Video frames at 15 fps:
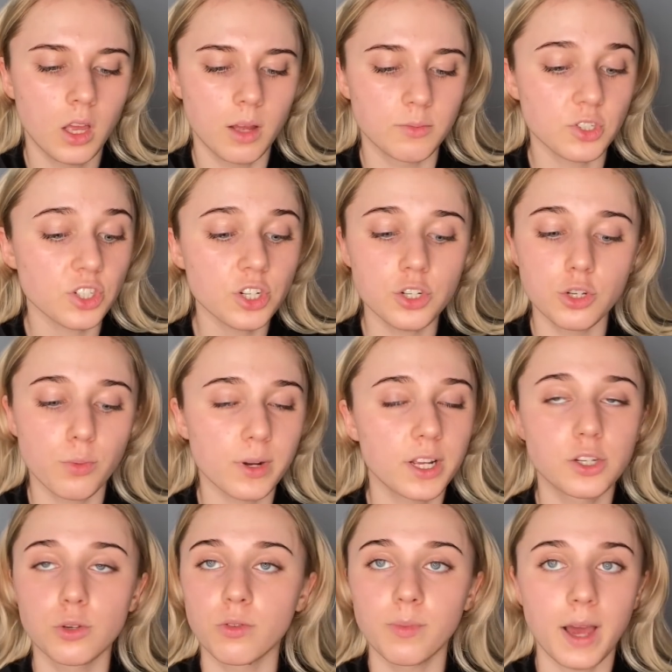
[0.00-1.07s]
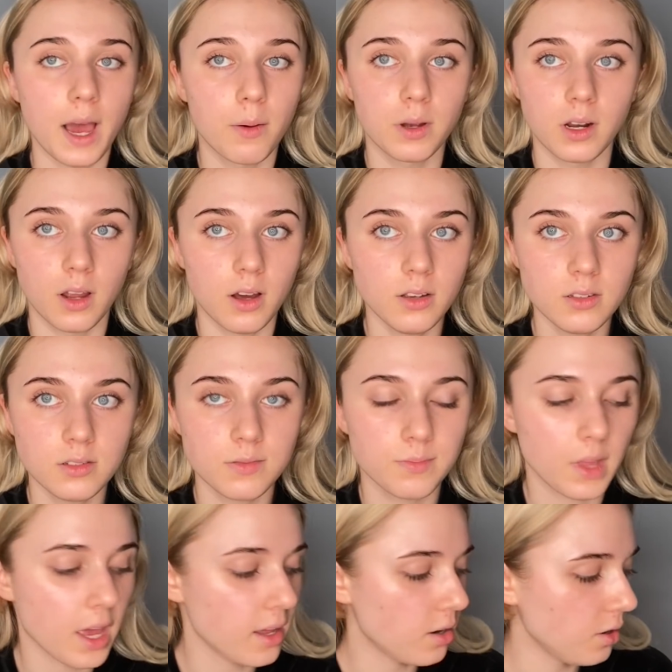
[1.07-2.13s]
just going to do what I do with my hourglass
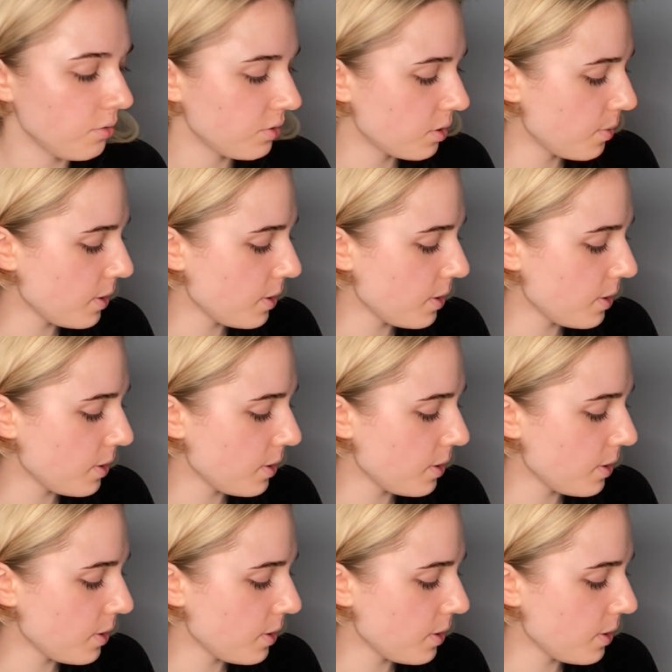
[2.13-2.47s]
and hope for the